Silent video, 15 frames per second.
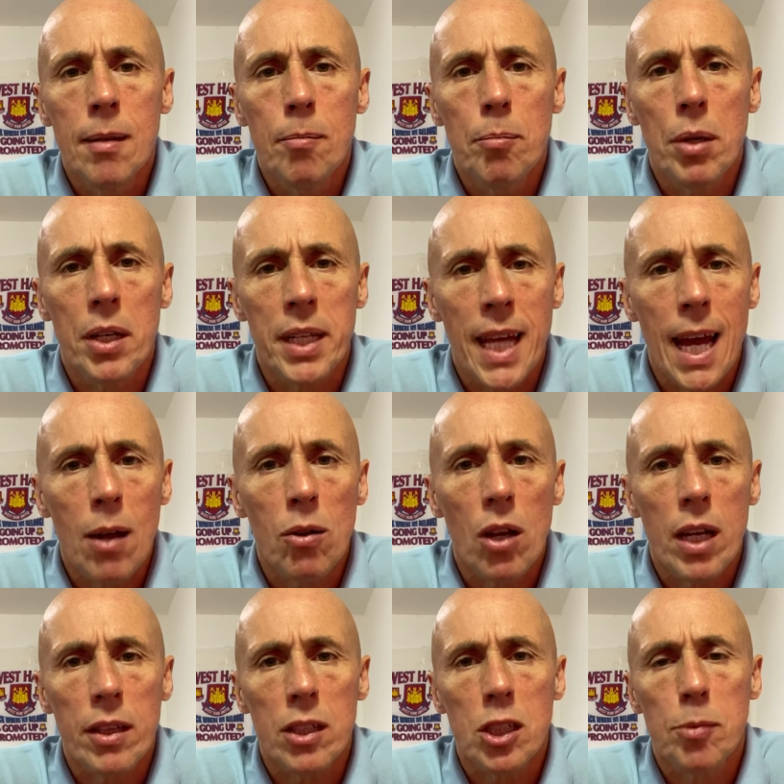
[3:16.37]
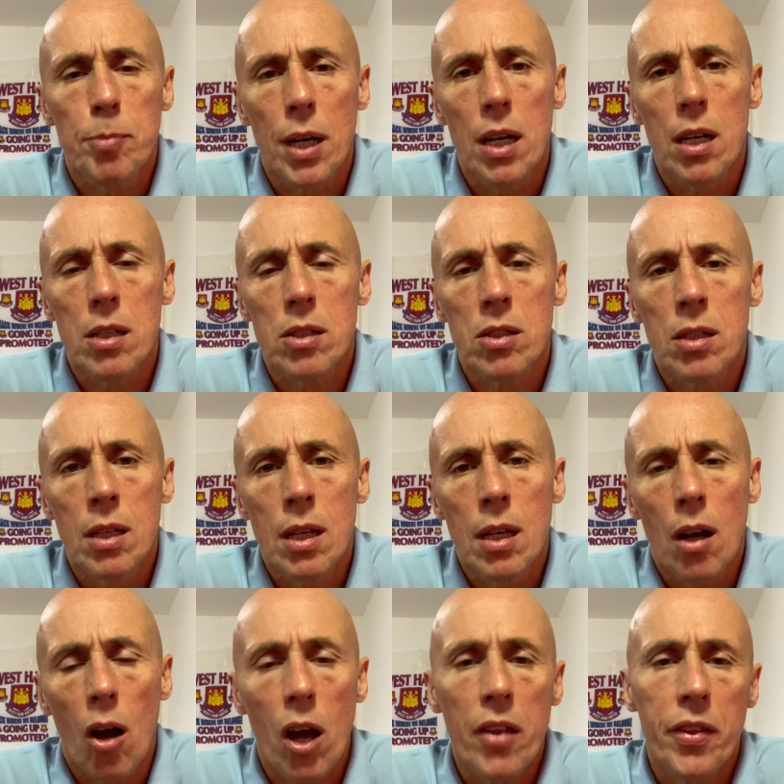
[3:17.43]
but now, like the Spurs,
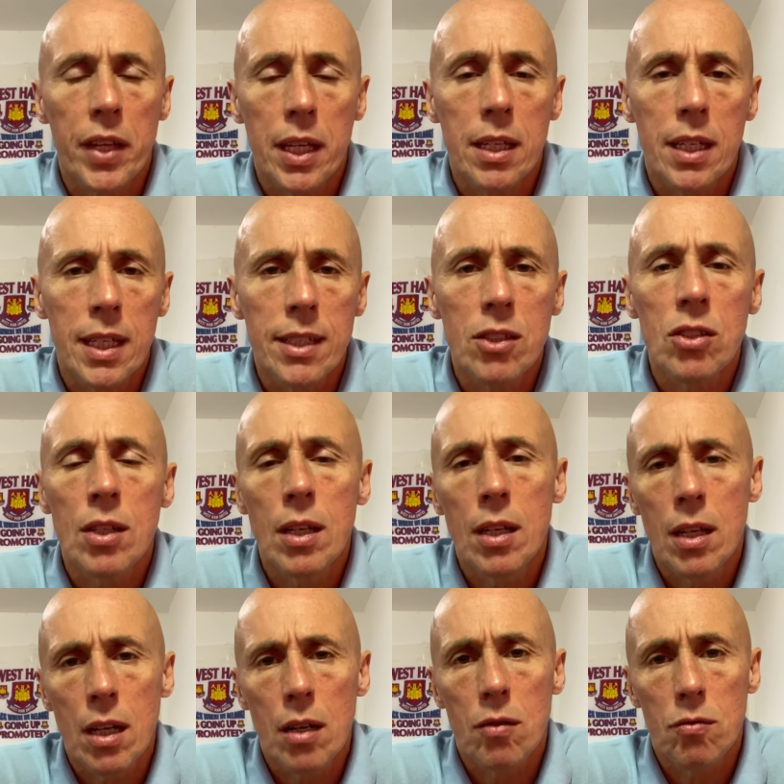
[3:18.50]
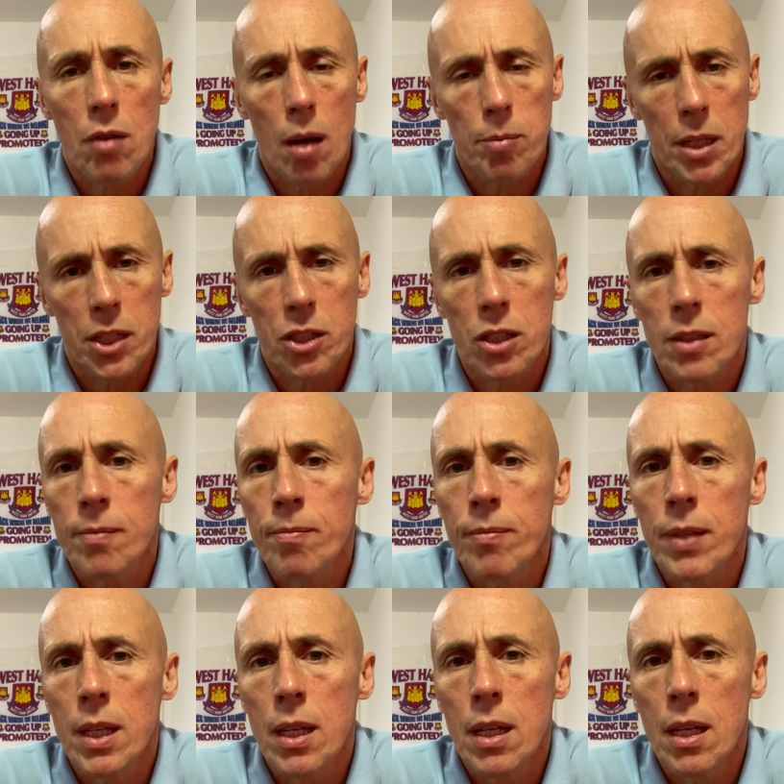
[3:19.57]
I think he's rubbish.
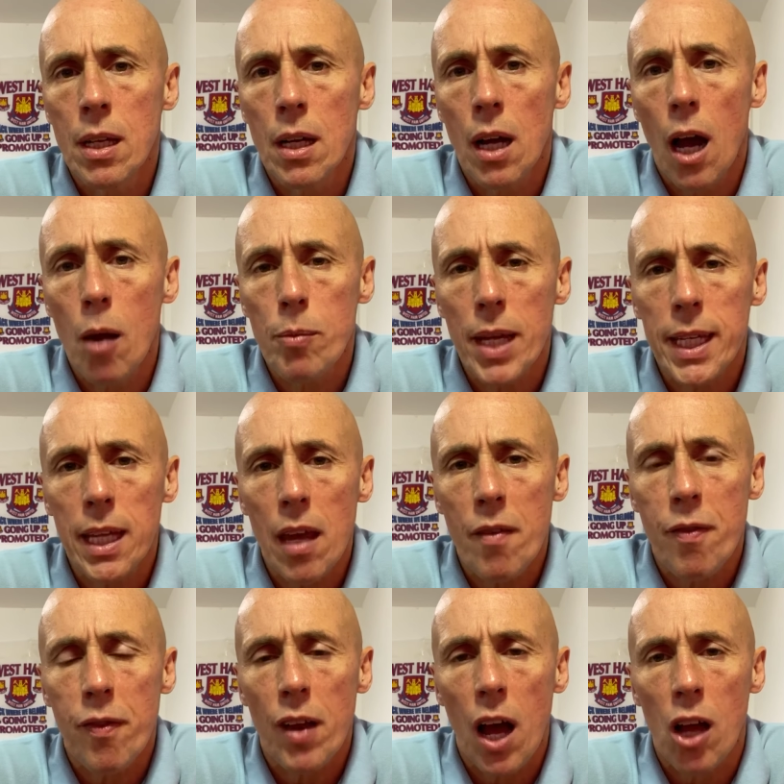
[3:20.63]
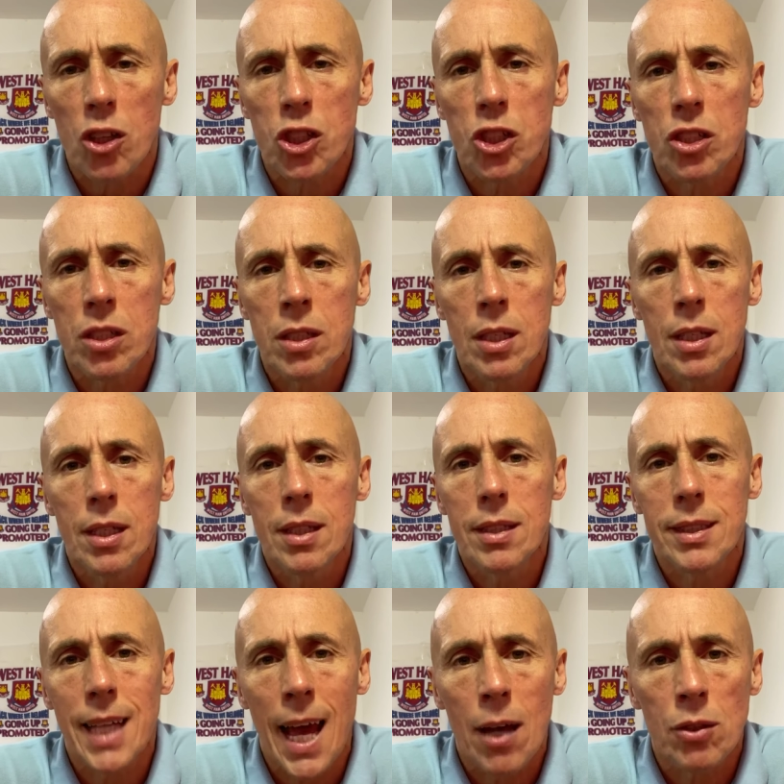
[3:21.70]
hope they get flushed
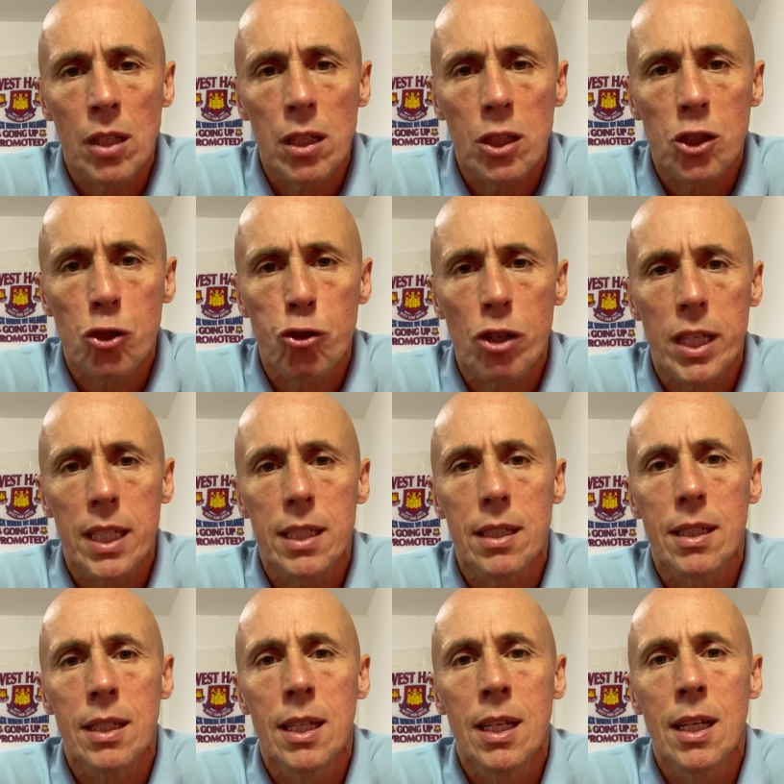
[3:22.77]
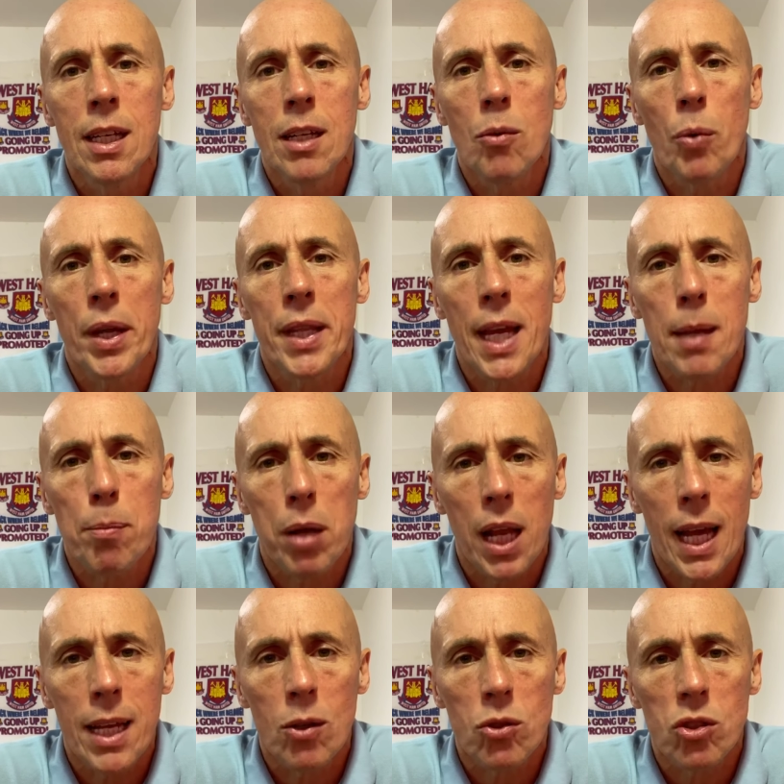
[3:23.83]
down a latrine when they
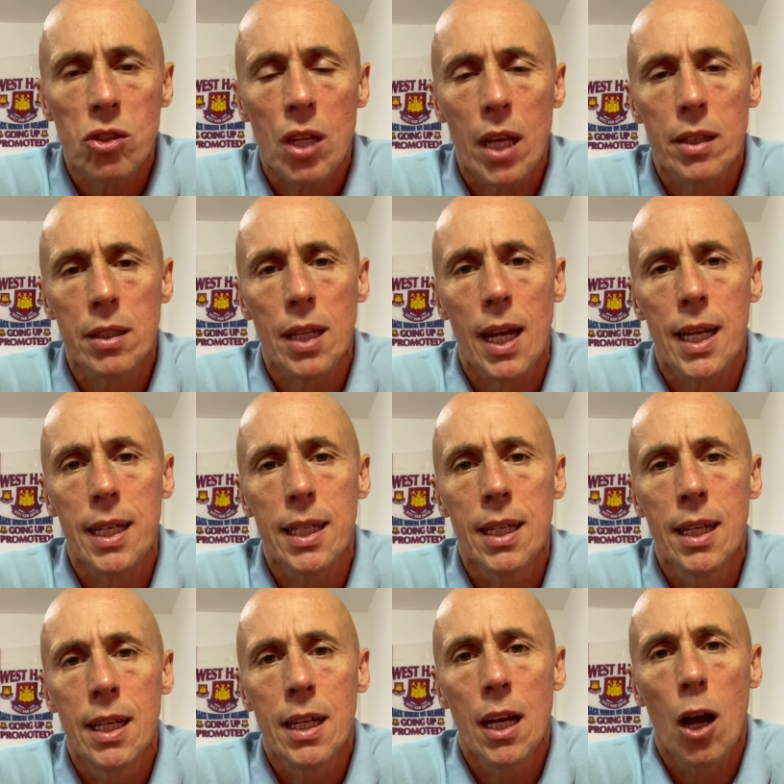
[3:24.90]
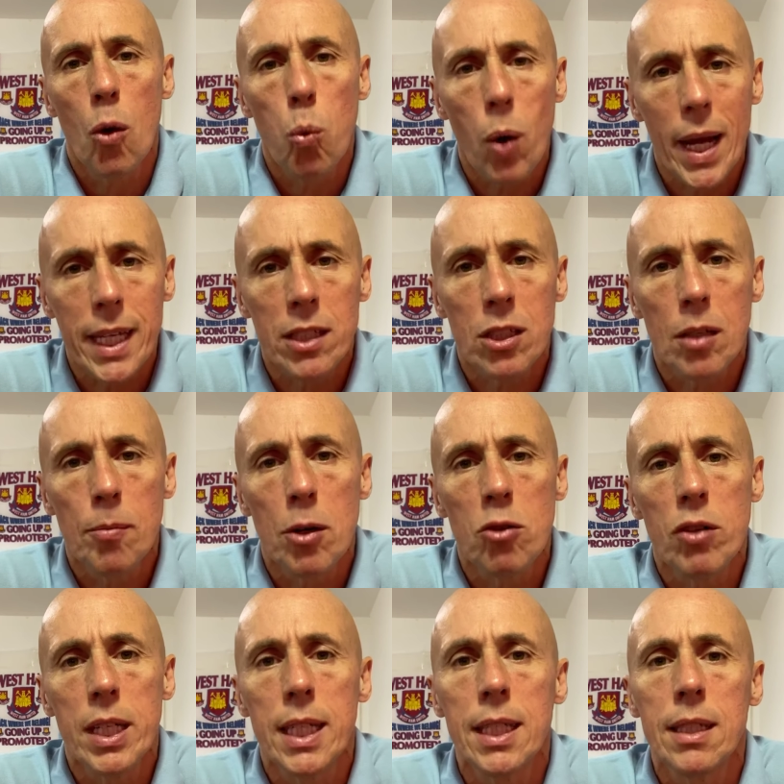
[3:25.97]
play on Sunday a to
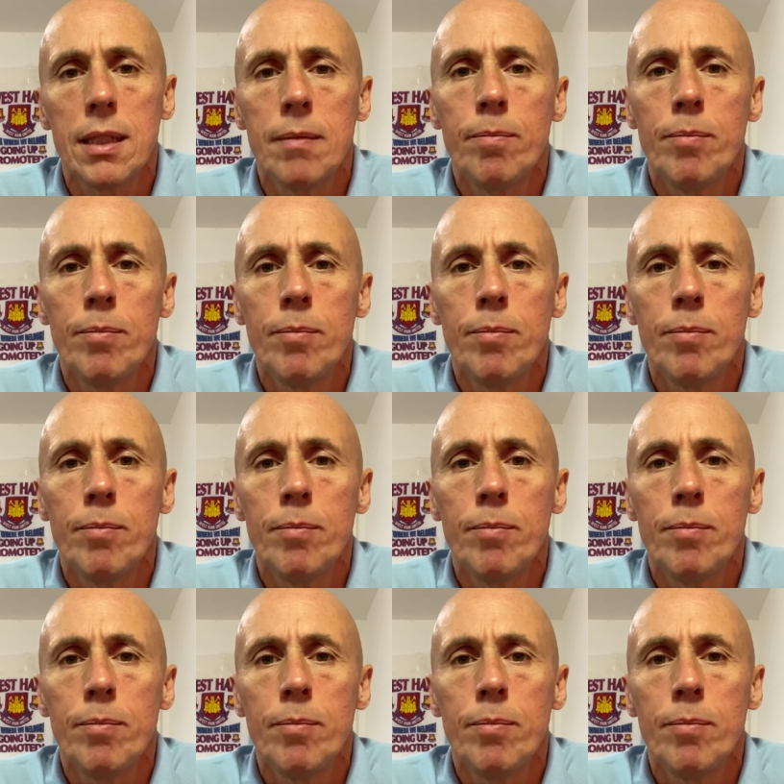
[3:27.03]
Marine.